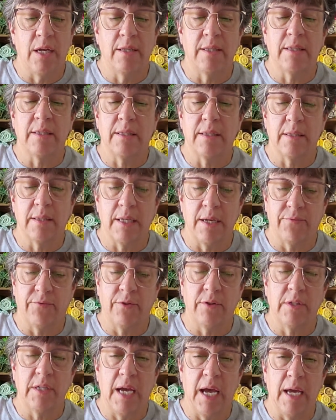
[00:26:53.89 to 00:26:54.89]

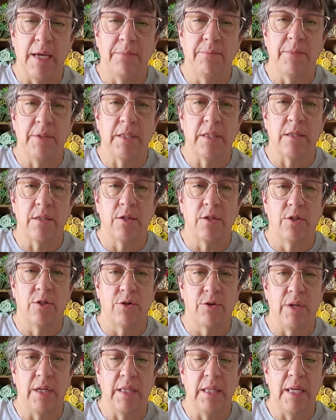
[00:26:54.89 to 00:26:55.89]
several times
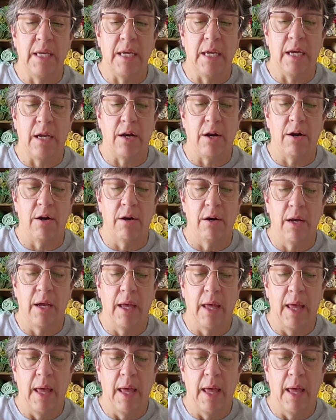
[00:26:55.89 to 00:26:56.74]
during the year.